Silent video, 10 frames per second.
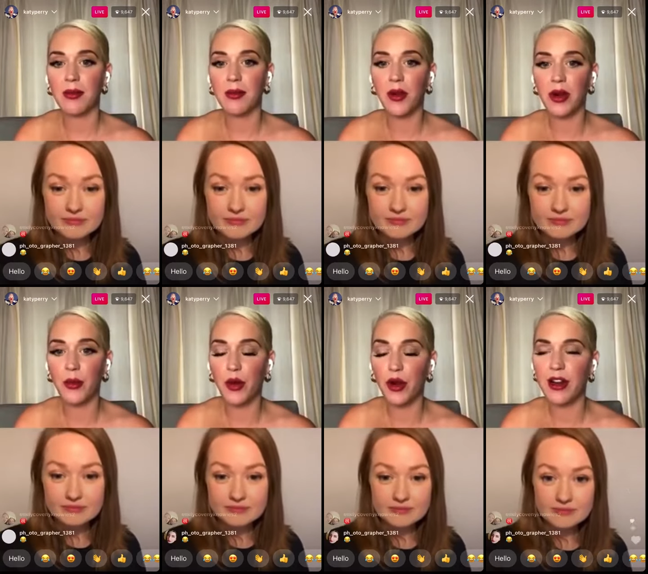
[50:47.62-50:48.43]
Speaker 1: more
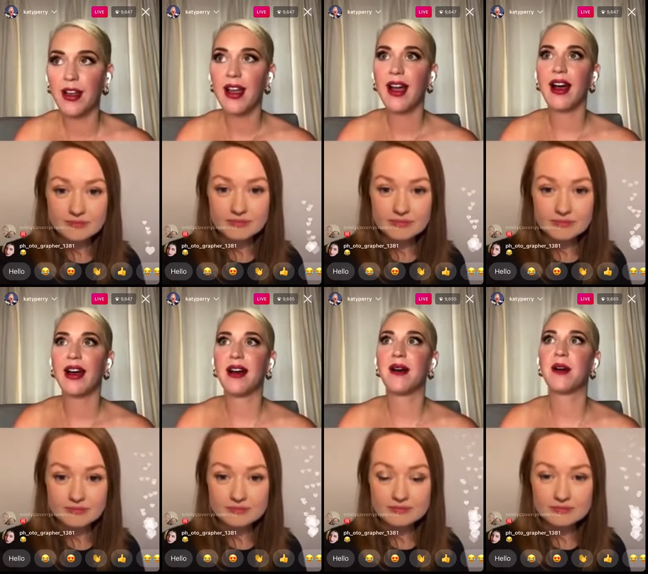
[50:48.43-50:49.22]
and more,
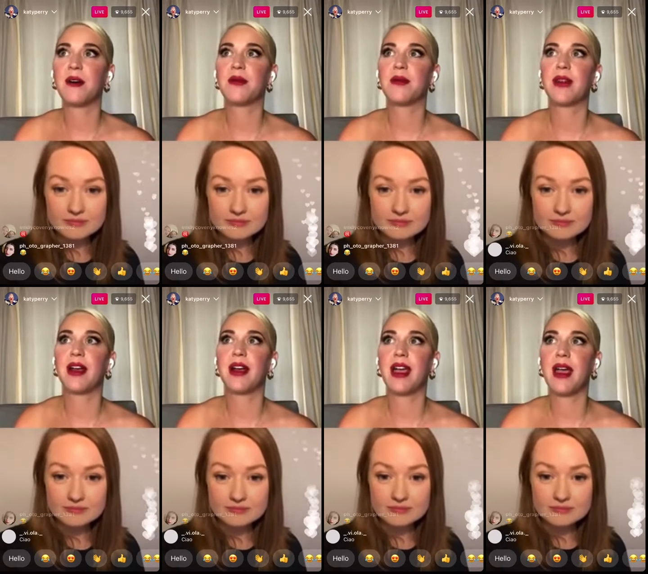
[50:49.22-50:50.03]
and
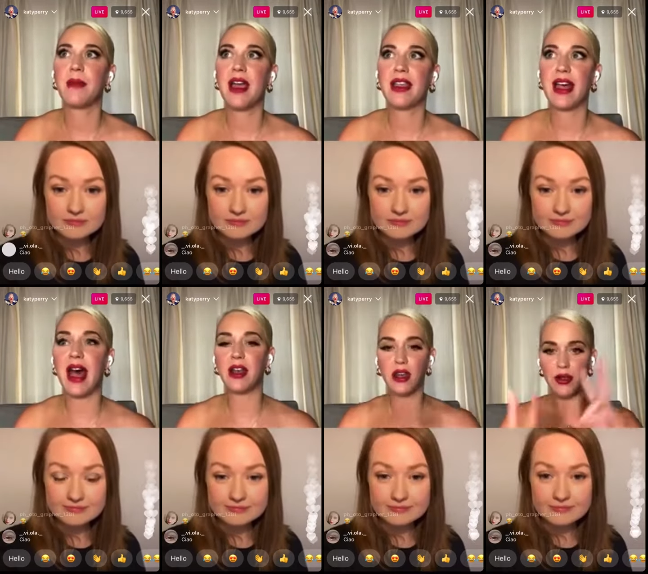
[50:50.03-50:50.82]
make
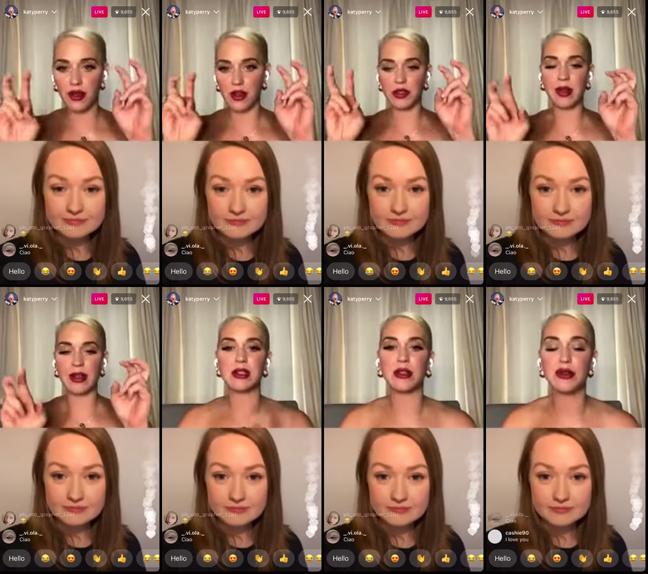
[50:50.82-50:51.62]
that New Year's
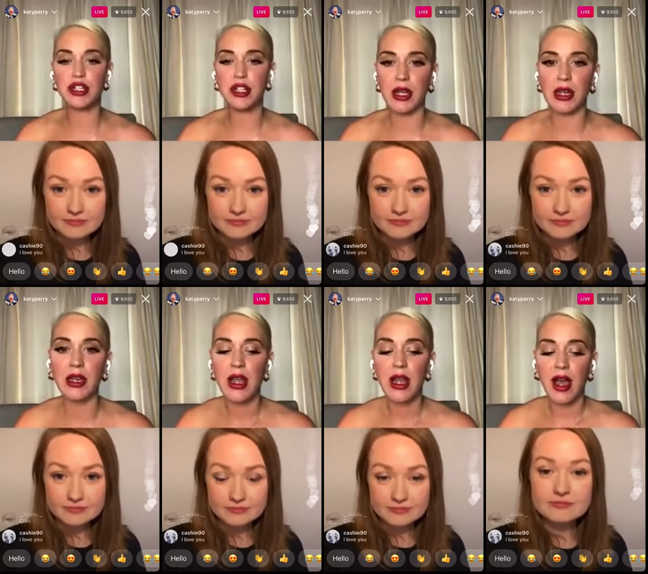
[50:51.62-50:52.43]

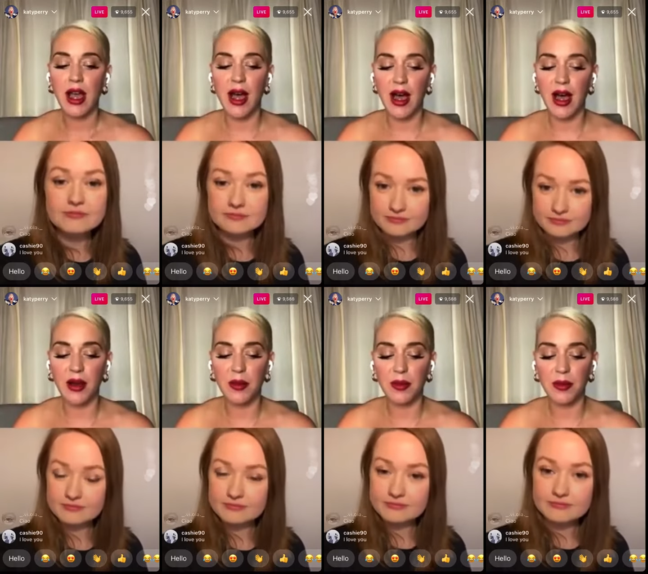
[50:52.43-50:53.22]
resolution,
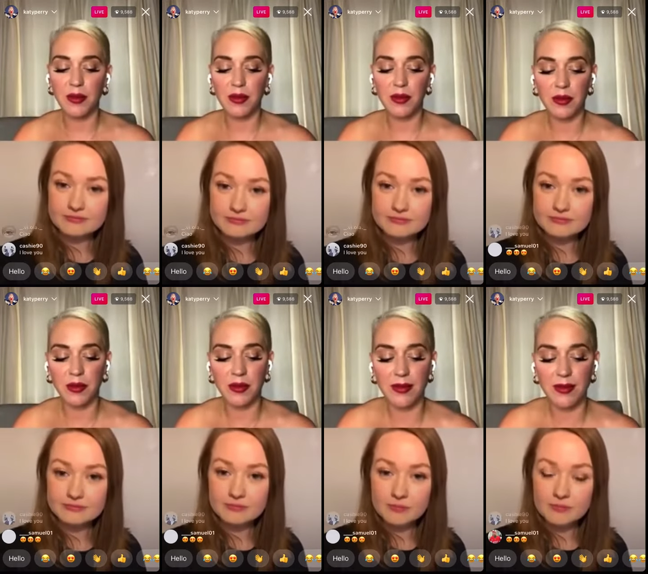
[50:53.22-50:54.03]
kind
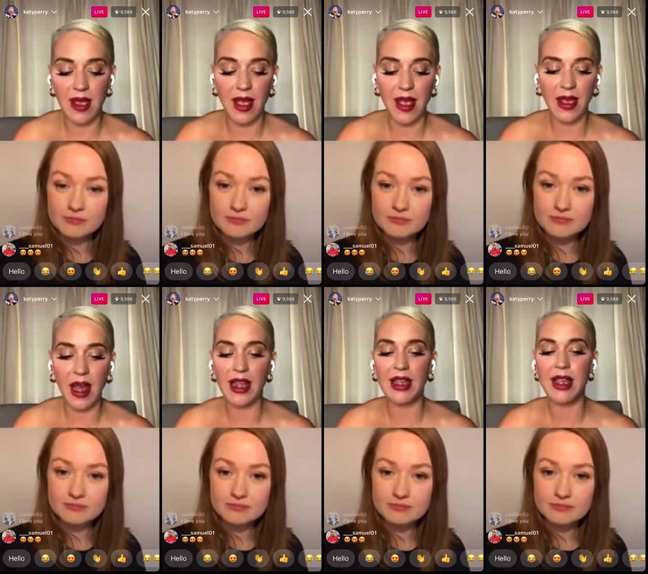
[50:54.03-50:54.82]

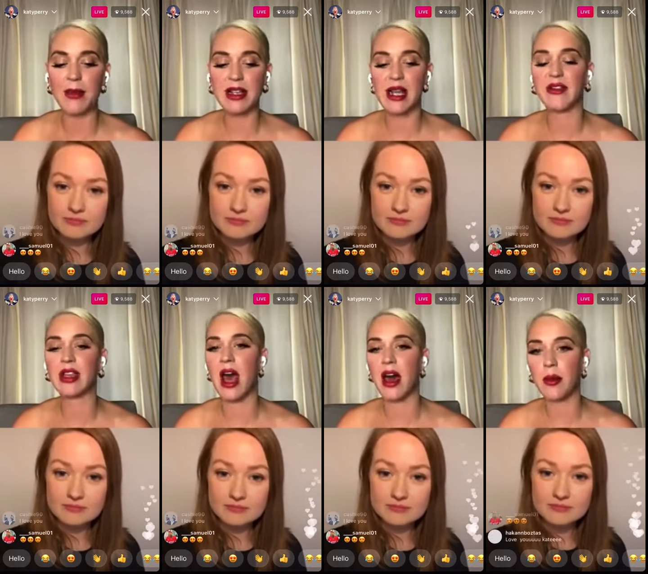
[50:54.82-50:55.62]
of keep myself
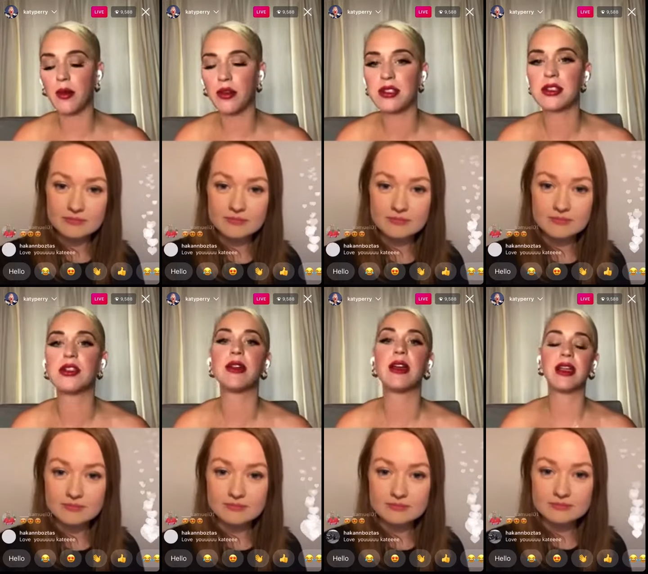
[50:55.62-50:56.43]
accountable to
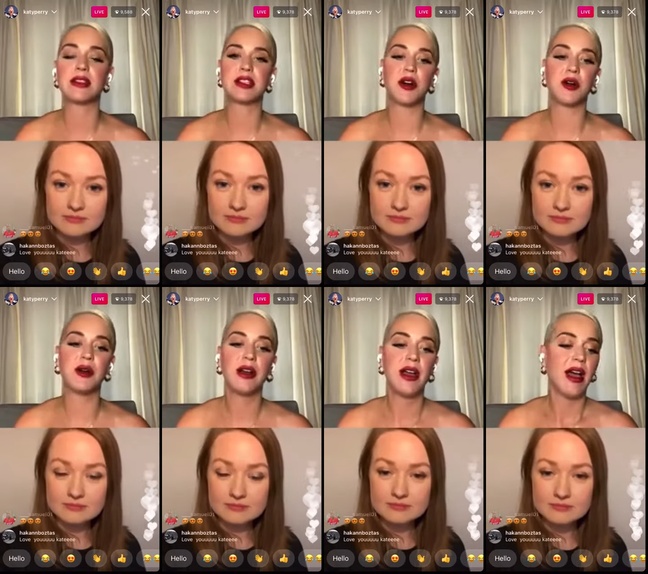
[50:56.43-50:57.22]
do it. And
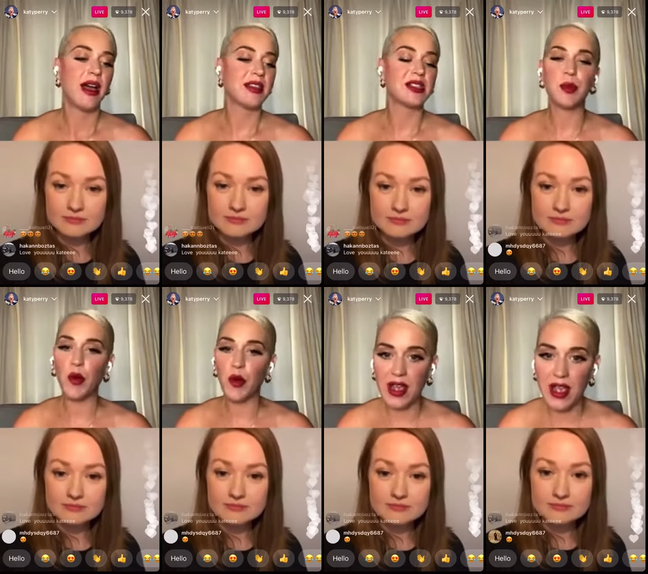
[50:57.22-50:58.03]
so this
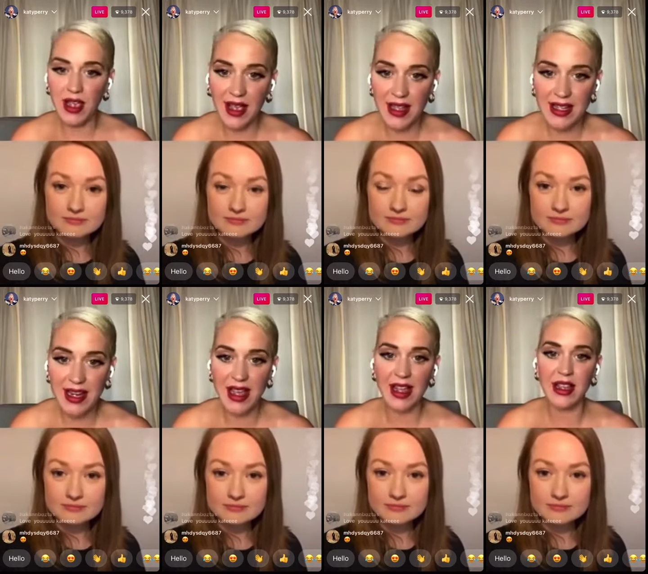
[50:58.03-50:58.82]
morning I
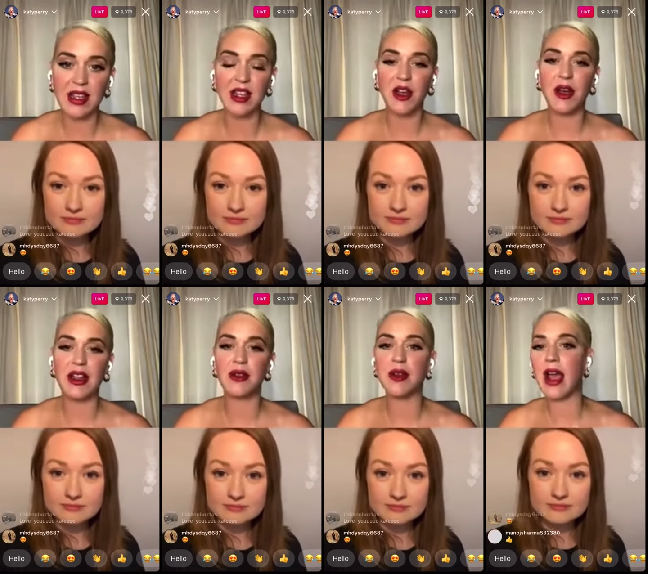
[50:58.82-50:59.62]
did it. You know, I
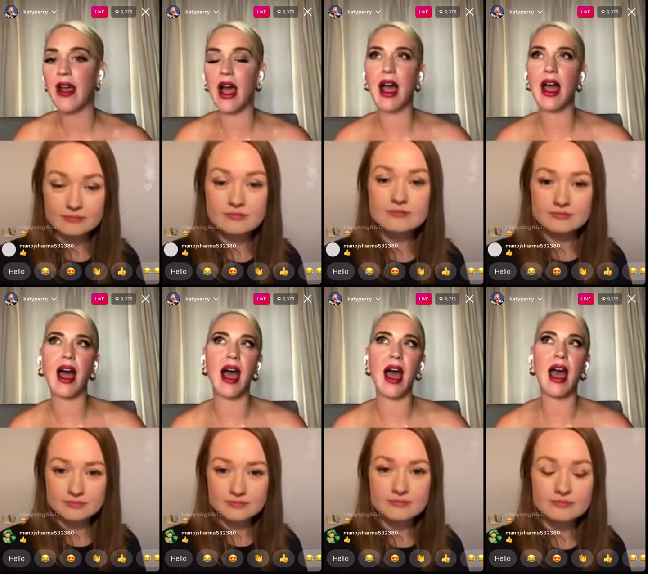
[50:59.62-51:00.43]
do it.
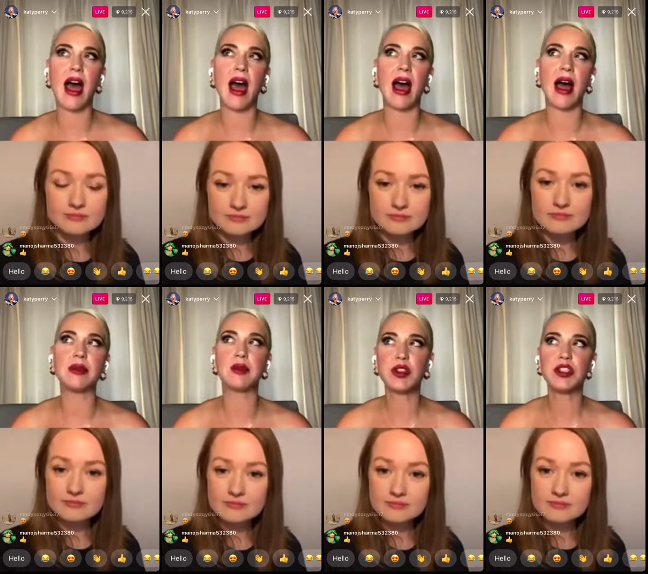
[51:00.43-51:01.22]

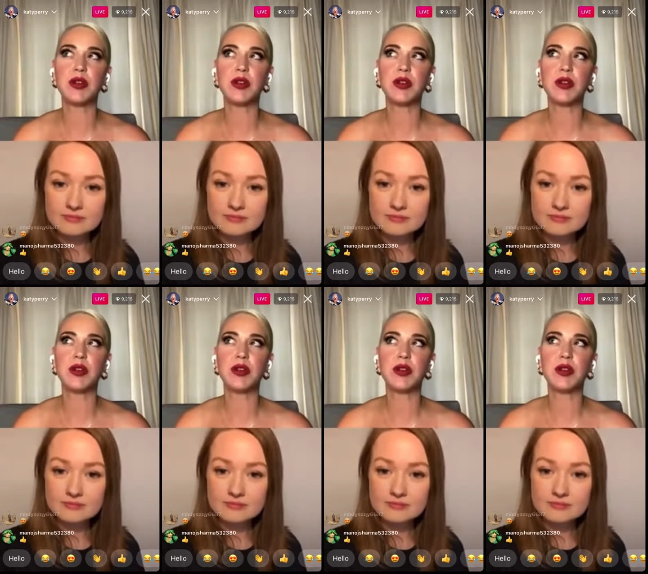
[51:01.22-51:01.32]
I'm supposed to